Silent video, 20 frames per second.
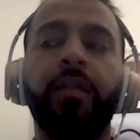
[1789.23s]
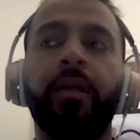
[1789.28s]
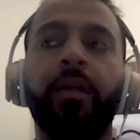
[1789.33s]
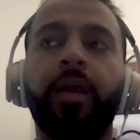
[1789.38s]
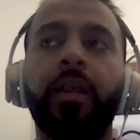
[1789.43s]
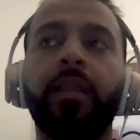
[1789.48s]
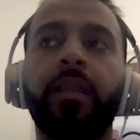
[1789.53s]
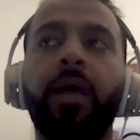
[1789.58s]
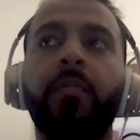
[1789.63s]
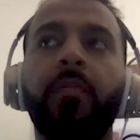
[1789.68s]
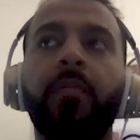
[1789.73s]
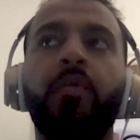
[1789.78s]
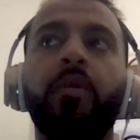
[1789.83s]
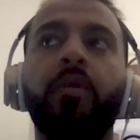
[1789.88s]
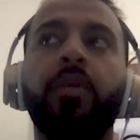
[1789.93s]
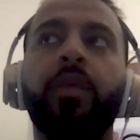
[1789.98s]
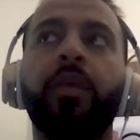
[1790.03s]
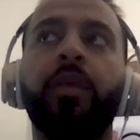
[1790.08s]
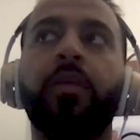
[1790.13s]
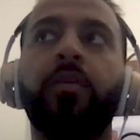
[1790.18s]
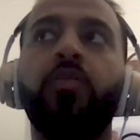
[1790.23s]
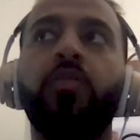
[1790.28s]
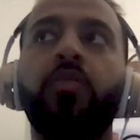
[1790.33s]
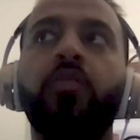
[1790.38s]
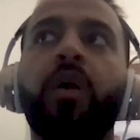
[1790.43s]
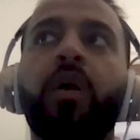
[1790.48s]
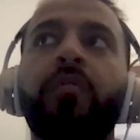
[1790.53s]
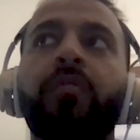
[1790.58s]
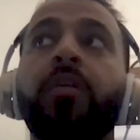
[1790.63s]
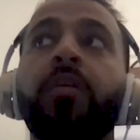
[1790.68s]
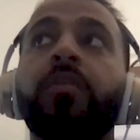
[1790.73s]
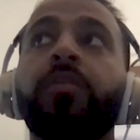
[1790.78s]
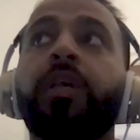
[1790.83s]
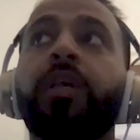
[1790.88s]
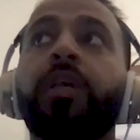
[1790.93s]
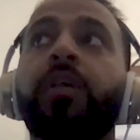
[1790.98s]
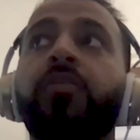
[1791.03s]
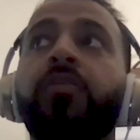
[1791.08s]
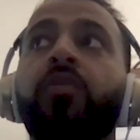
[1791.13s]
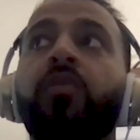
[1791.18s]
Like at that point, like you do have to
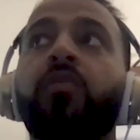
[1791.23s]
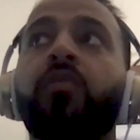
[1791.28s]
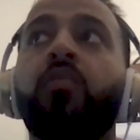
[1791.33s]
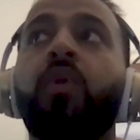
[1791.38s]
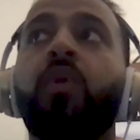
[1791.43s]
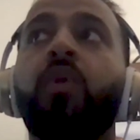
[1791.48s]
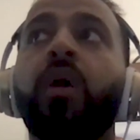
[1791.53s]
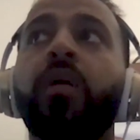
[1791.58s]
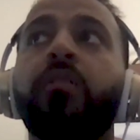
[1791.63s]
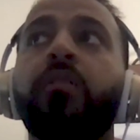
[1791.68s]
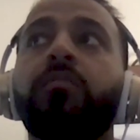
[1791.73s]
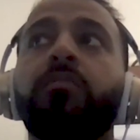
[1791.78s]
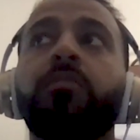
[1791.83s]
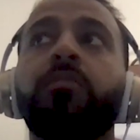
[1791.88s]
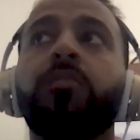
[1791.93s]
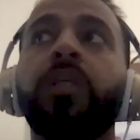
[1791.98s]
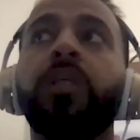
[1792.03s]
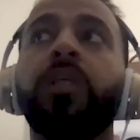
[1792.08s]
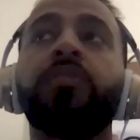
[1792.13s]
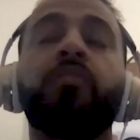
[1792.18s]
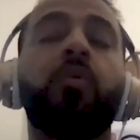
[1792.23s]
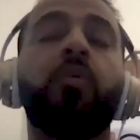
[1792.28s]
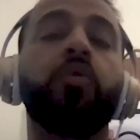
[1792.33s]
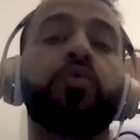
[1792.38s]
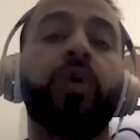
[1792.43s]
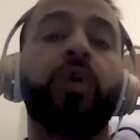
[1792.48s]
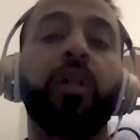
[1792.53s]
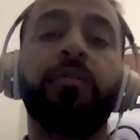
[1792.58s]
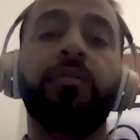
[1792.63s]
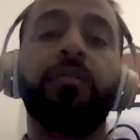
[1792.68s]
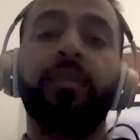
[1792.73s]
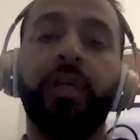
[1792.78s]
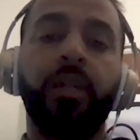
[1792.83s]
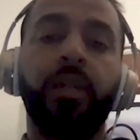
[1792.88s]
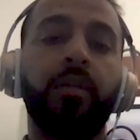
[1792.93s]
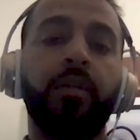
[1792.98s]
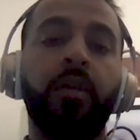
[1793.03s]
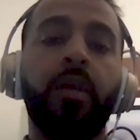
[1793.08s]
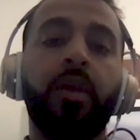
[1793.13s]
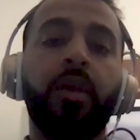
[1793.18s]
understand sort of what is most
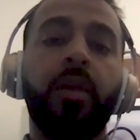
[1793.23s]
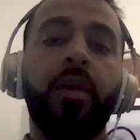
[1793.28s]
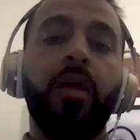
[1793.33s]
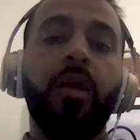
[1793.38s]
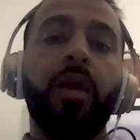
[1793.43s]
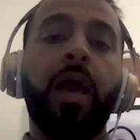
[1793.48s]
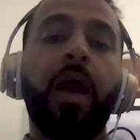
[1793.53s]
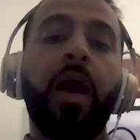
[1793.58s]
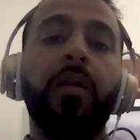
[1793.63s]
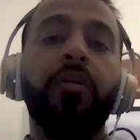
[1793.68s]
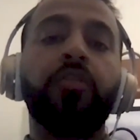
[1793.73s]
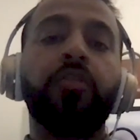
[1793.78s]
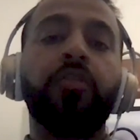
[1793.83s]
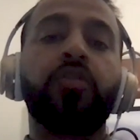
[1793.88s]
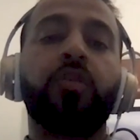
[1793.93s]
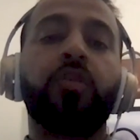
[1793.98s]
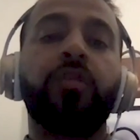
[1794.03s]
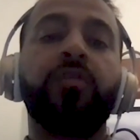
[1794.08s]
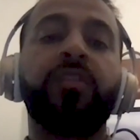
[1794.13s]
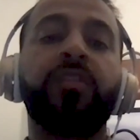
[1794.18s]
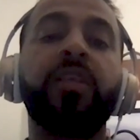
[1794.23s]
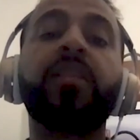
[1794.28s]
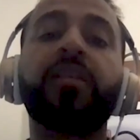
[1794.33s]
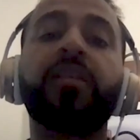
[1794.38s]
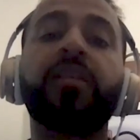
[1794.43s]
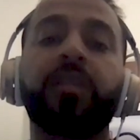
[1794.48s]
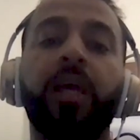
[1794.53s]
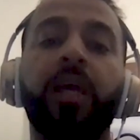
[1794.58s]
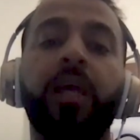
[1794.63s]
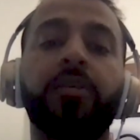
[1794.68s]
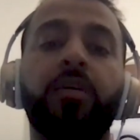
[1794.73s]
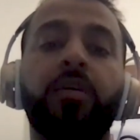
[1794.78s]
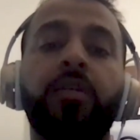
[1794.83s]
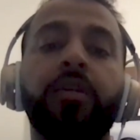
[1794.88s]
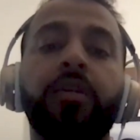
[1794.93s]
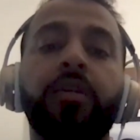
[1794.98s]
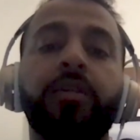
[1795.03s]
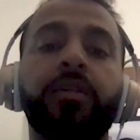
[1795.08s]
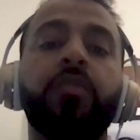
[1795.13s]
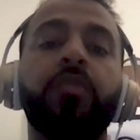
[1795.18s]
relevant. How do you sort of synthesize all
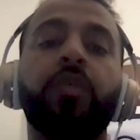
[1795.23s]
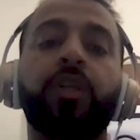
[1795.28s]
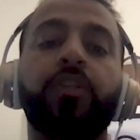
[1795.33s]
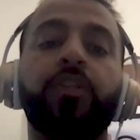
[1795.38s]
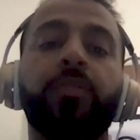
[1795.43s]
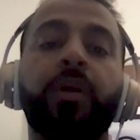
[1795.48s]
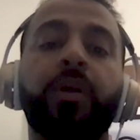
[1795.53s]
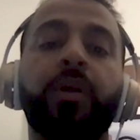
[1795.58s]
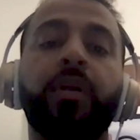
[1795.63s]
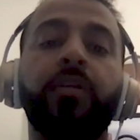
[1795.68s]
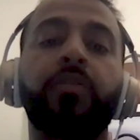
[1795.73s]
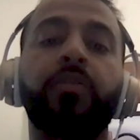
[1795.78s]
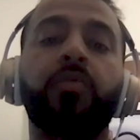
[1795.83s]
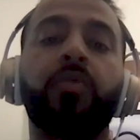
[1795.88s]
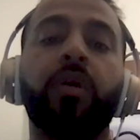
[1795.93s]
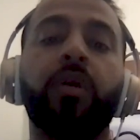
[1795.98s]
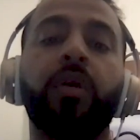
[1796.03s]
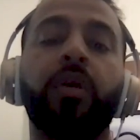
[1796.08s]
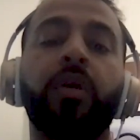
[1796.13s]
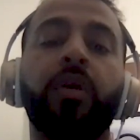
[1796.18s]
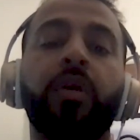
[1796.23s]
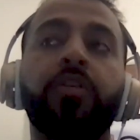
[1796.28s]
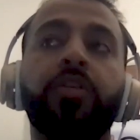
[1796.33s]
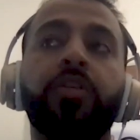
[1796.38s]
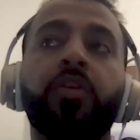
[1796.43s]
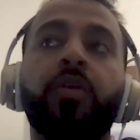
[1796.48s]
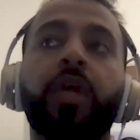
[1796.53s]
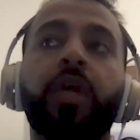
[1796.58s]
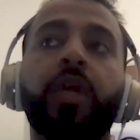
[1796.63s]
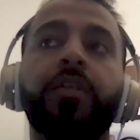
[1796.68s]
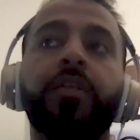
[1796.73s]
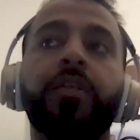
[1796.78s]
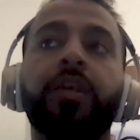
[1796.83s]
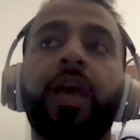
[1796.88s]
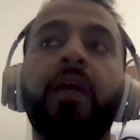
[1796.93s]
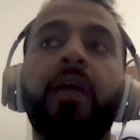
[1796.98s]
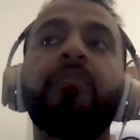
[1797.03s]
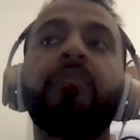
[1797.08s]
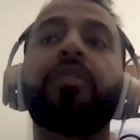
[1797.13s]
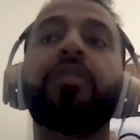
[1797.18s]
this into an experience where you're
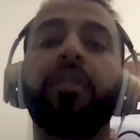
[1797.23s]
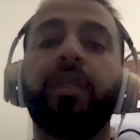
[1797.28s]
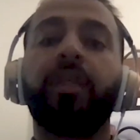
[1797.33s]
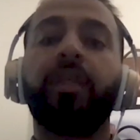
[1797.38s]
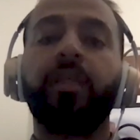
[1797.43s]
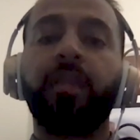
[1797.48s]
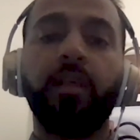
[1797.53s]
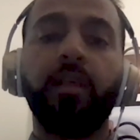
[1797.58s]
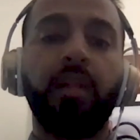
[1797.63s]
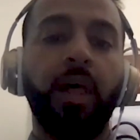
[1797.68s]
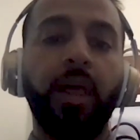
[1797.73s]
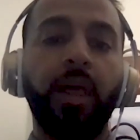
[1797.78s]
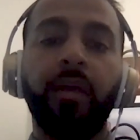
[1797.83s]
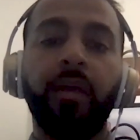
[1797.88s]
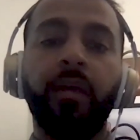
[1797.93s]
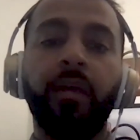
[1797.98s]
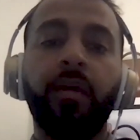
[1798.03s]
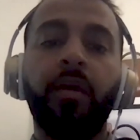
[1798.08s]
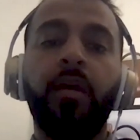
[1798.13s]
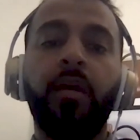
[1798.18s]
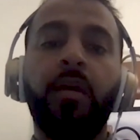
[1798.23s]
showcasing everything that they like?